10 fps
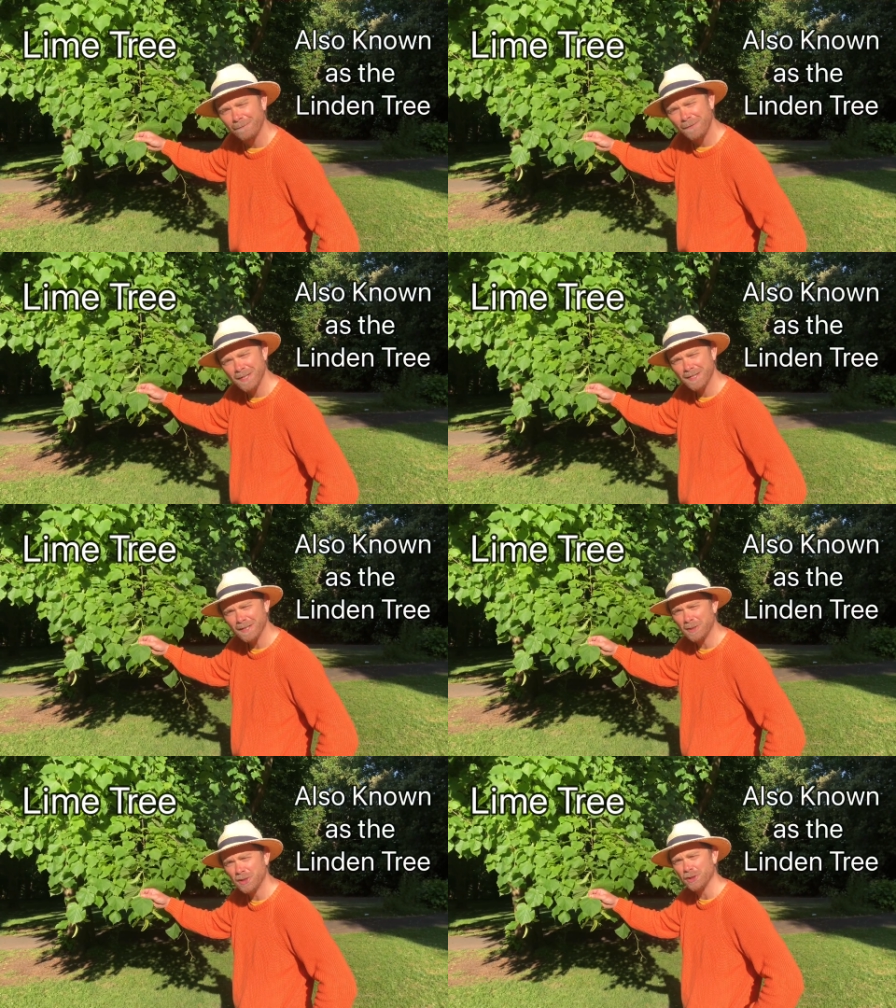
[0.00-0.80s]
First,
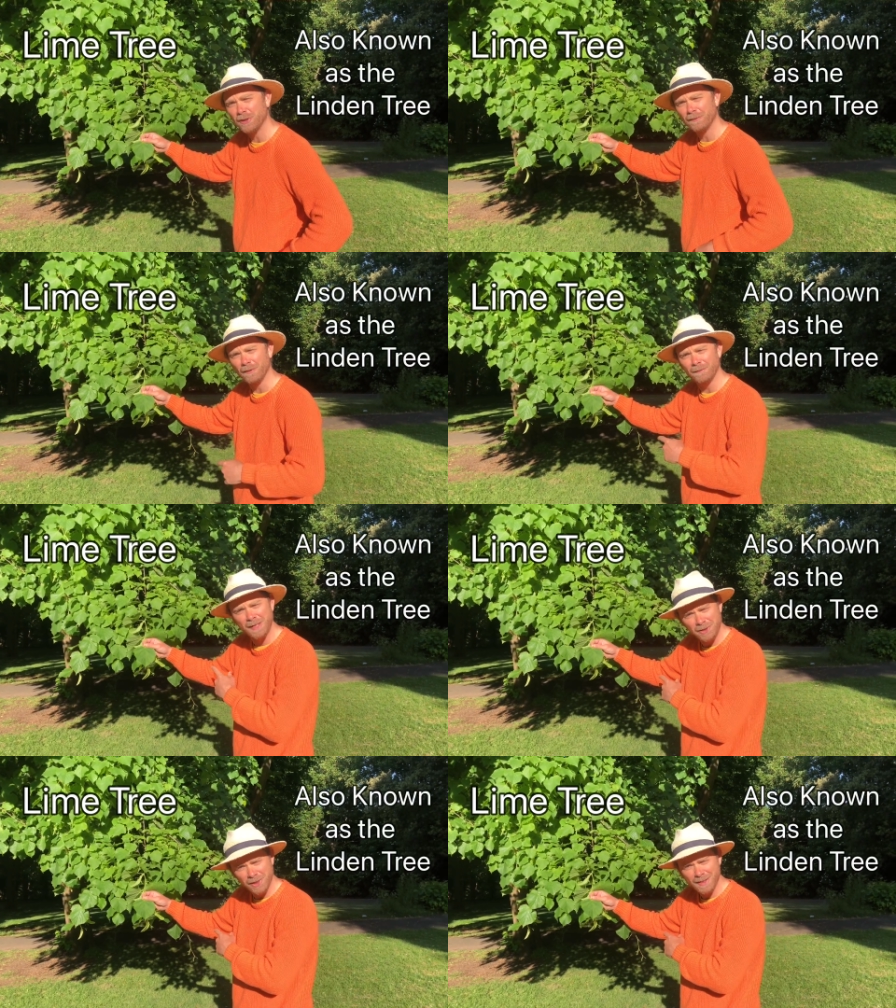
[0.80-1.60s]
I'm going to show you a few
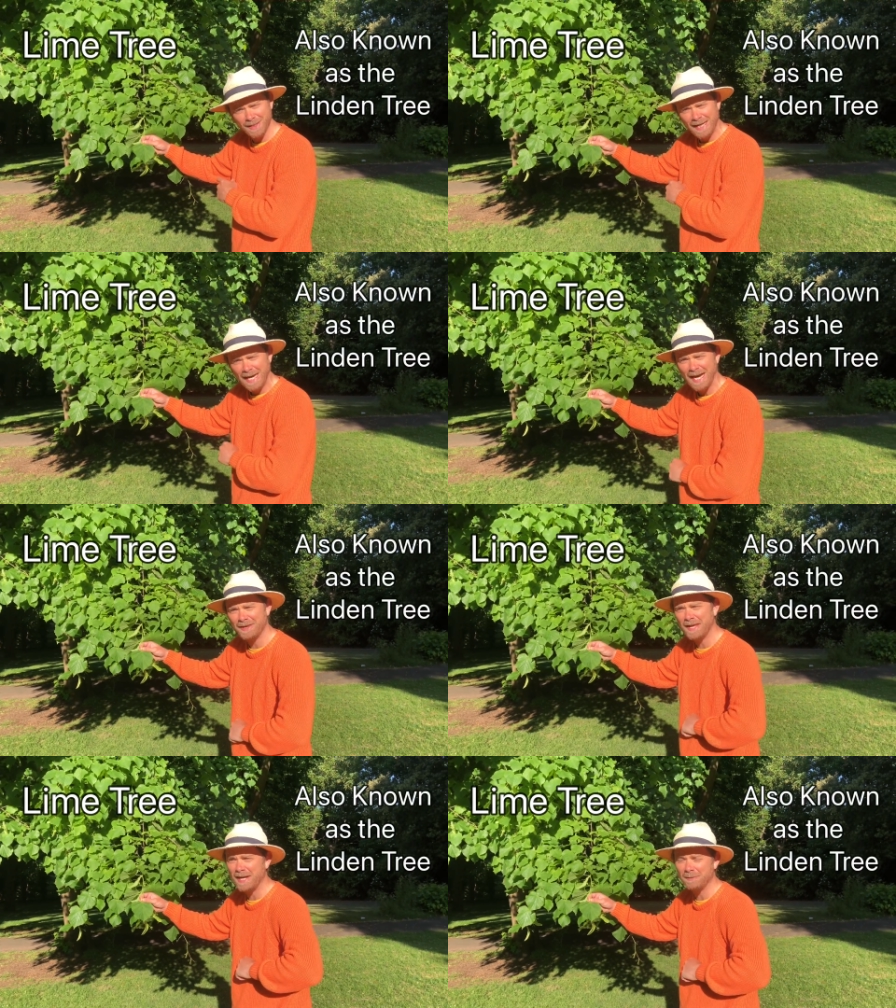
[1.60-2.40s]
features,
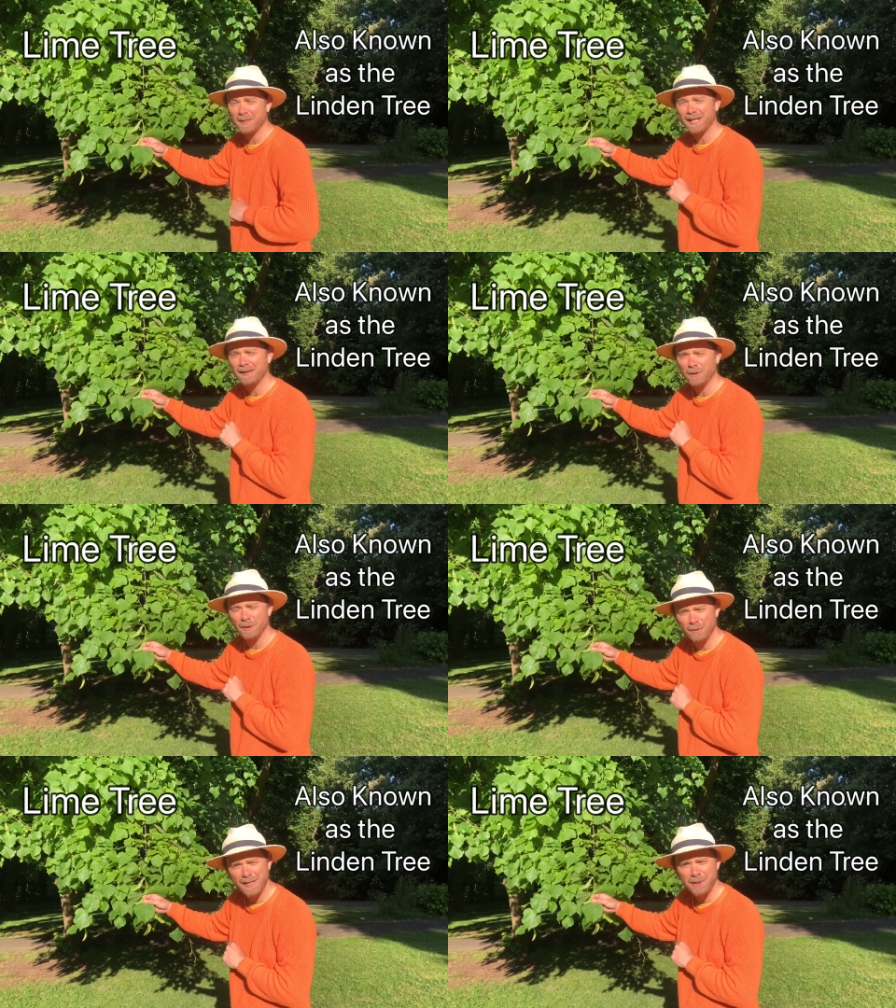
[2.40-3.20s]
and then I'm going to give you
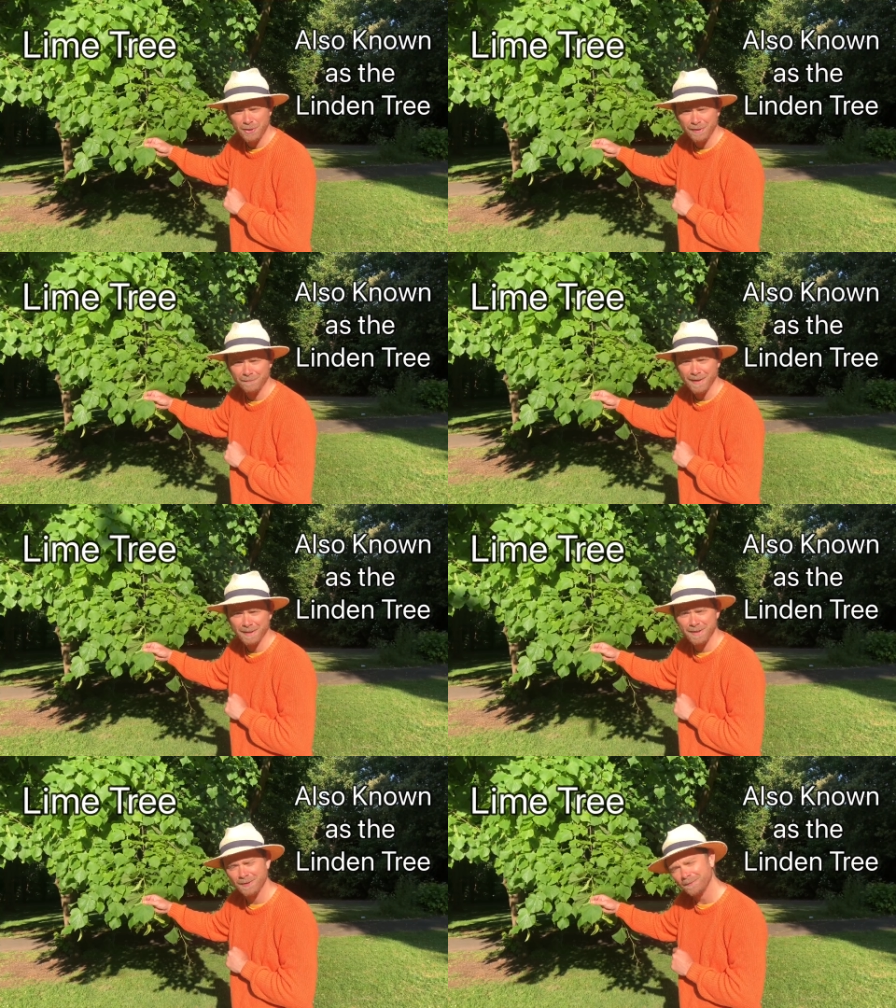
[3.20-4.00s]
three tree
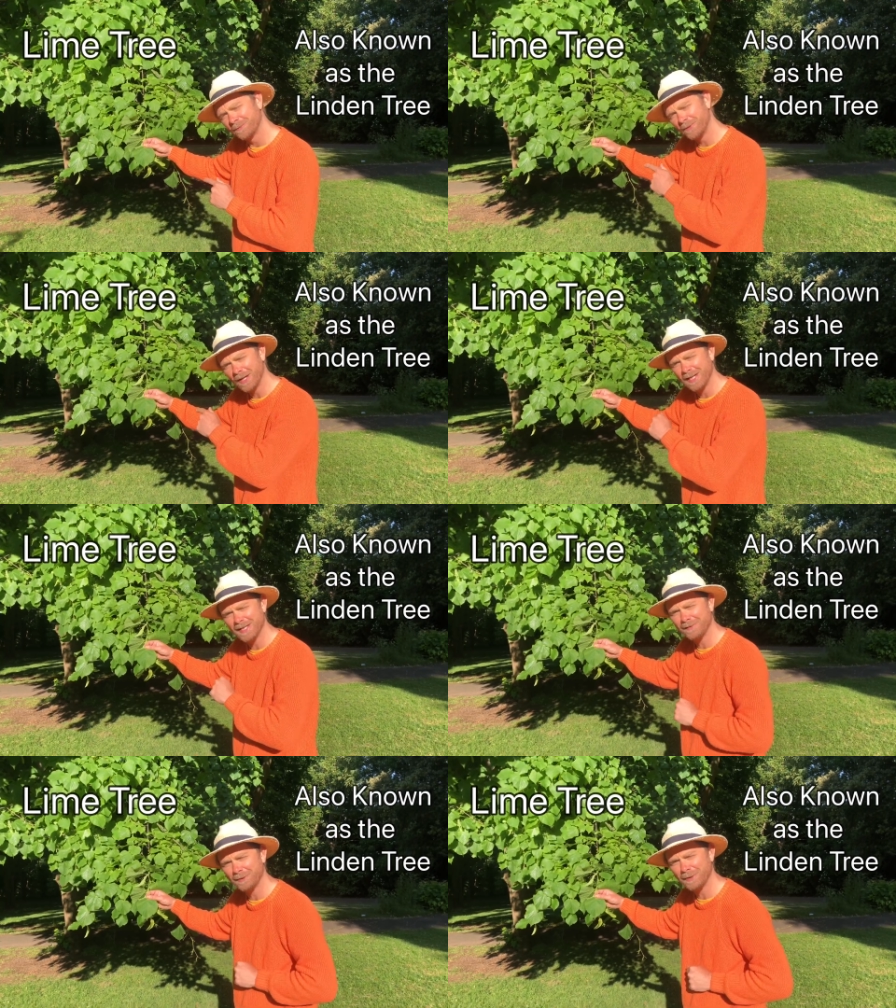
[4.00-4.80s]
facts. Right,
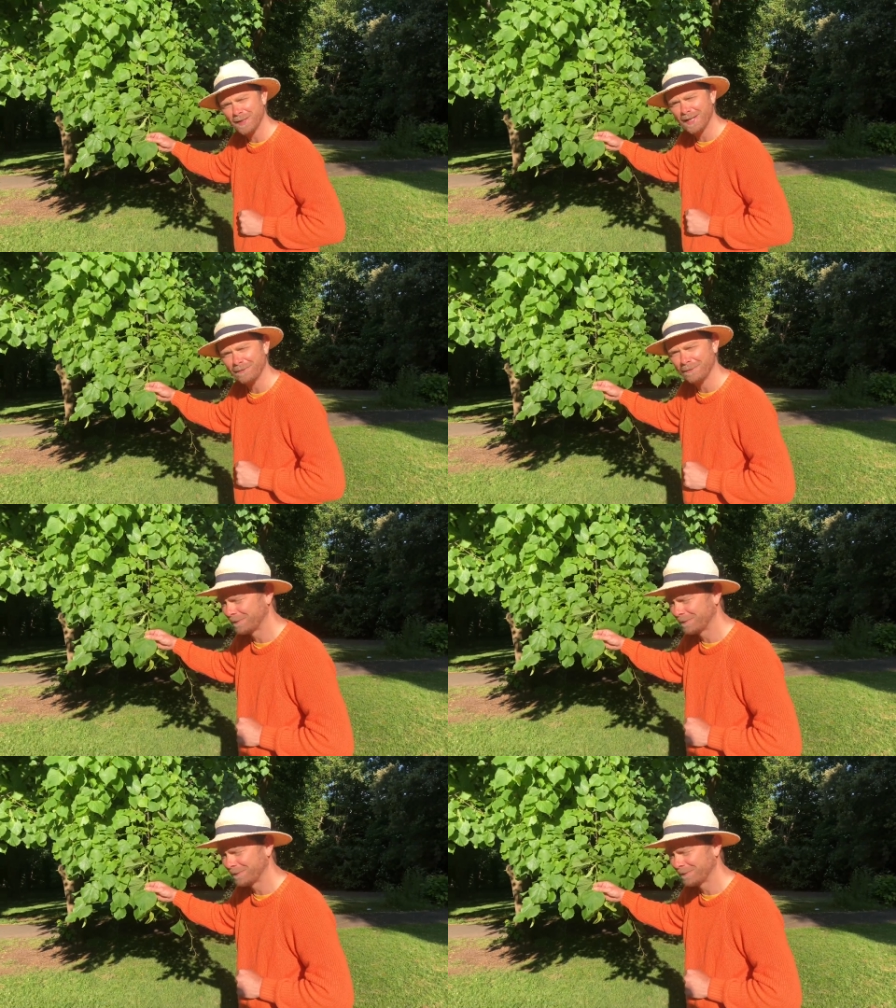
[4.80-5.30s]
let's have a look at the leaf.